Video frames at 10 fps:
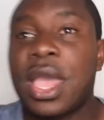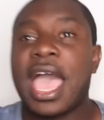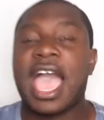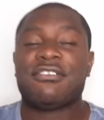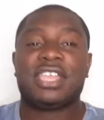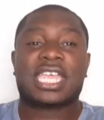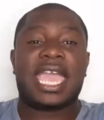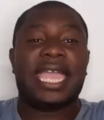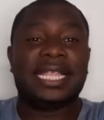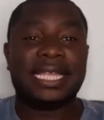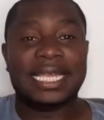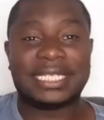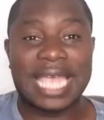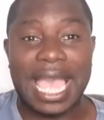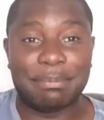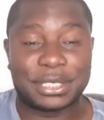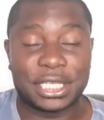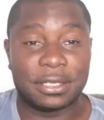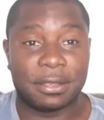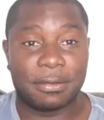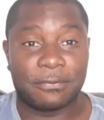Harry Kane is absent